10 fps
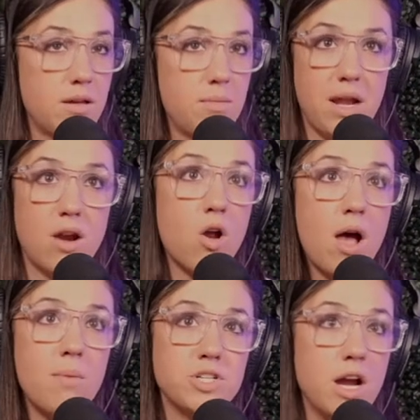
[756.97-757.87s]
I mean, I don't know
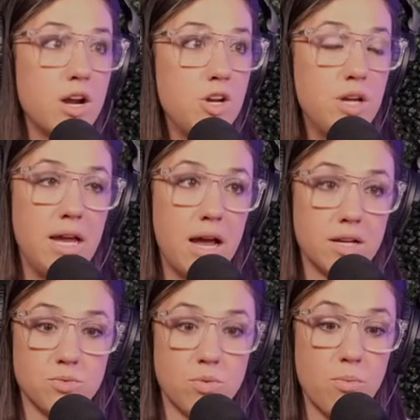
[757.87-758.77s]
how much higher you can get
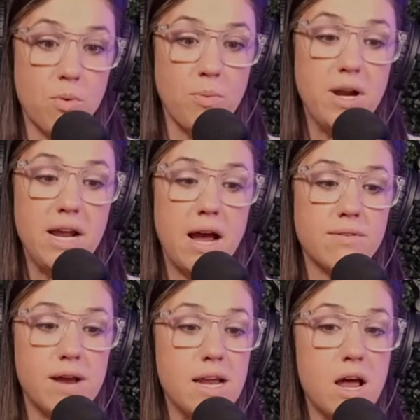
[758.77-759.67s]
because we're, we're pretty high
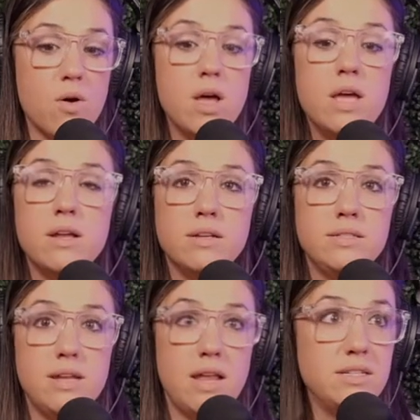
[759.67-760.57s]
right now.
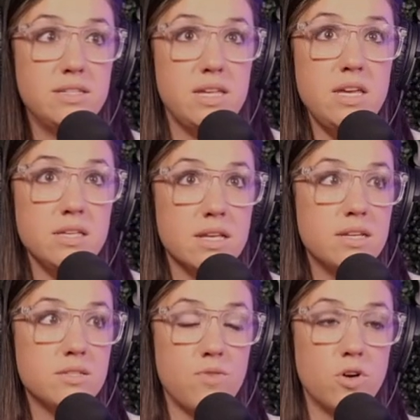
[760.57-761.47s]
And disease and
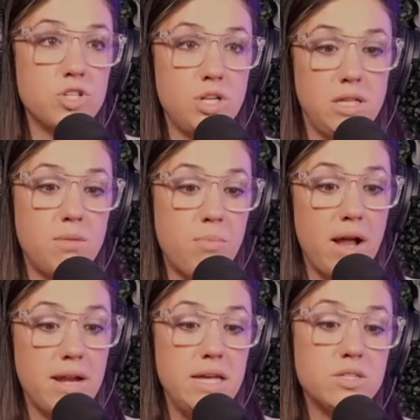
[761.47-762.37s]
dysfunction in the
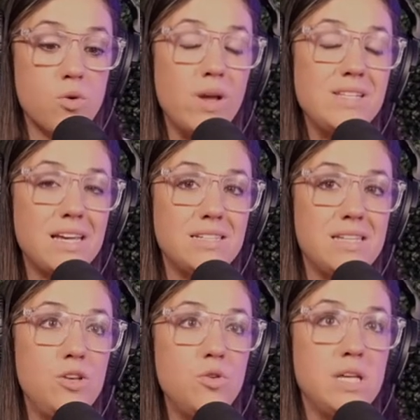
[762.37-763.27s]
body, it's going to
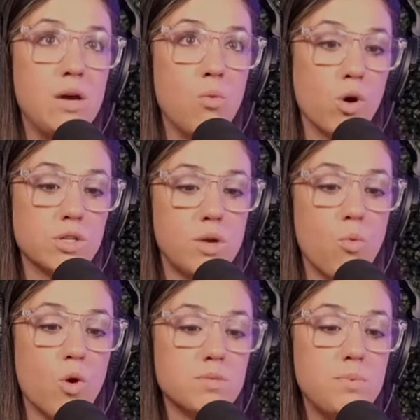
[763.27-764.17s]
continue to get worse and
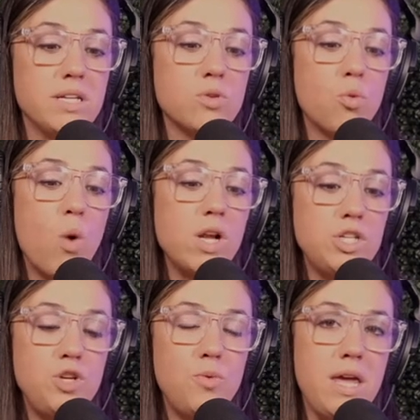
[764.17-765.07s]
worse because what
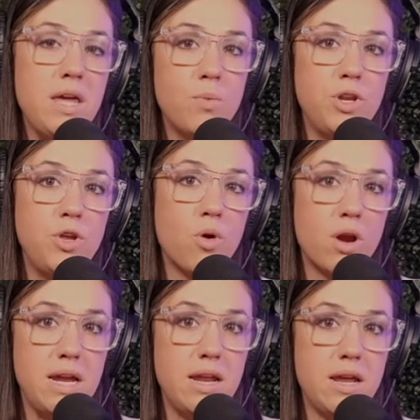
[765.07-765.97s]
do you eat when you are
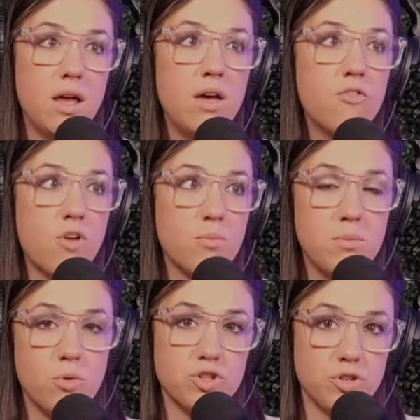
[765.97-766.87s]
eating from an
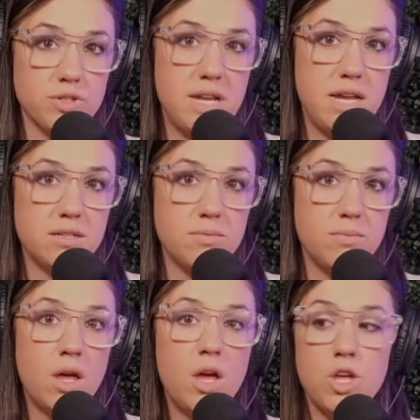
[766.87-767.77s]
emotional state?
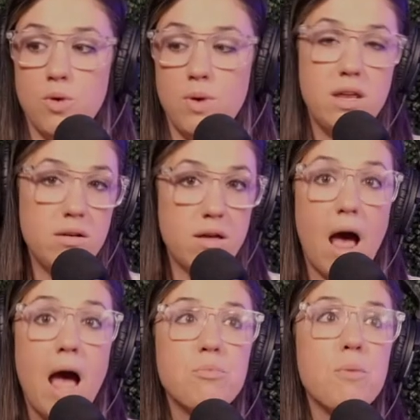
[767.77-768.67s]
You eat
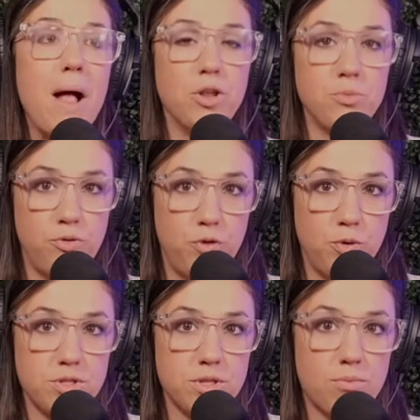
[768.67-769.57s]
hyperpalatable
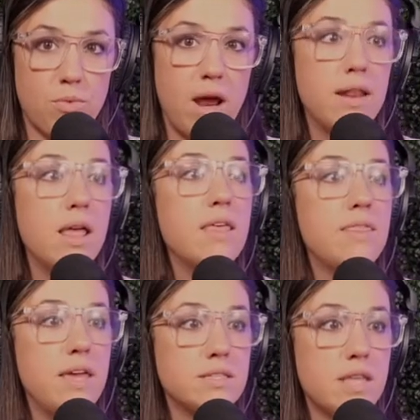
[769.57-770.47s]
foods, right?
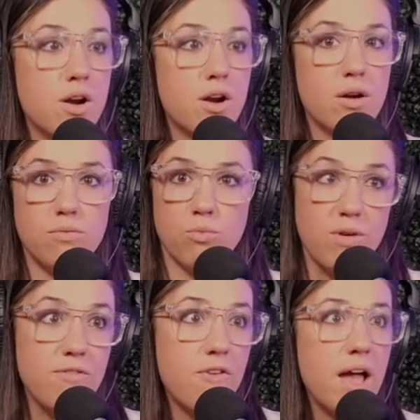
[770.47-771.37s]
Things that are
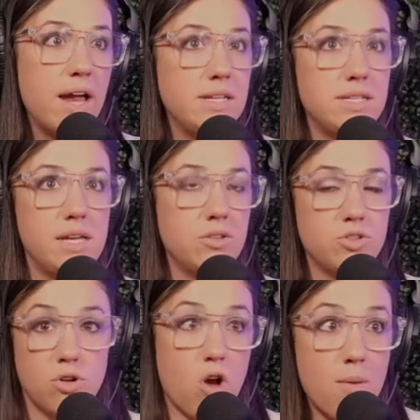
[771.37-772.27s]
refined
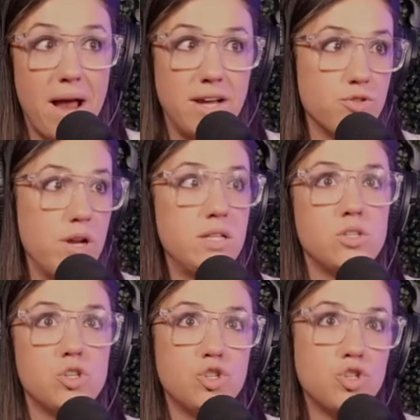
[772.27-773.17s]
carbohydrates,
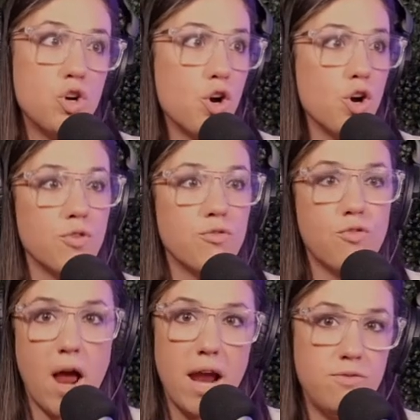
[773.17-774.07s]
sugar,
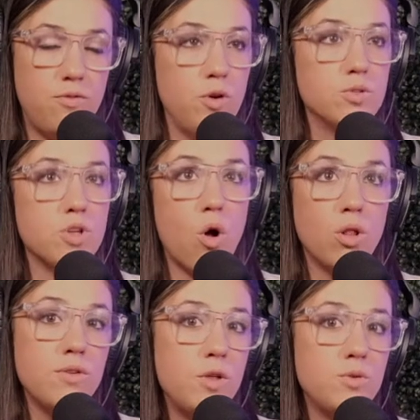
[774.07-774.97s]
fried foods,
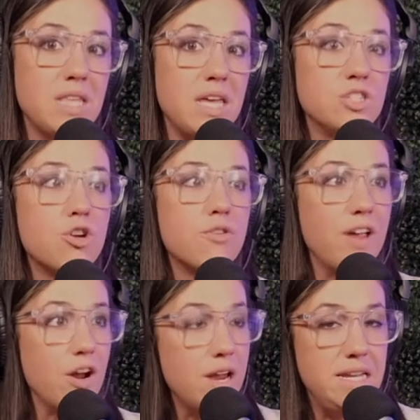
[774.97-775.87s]
all of those things that are
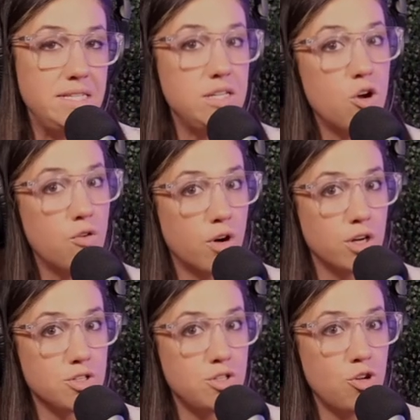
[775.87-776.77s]
very easy to
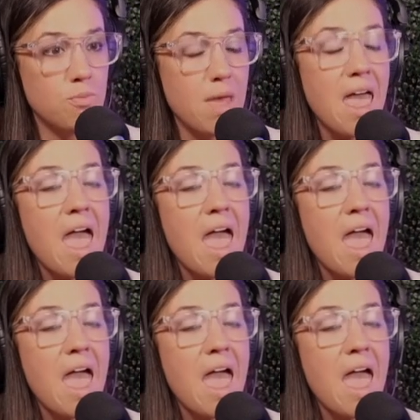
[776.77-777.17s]
overconsume.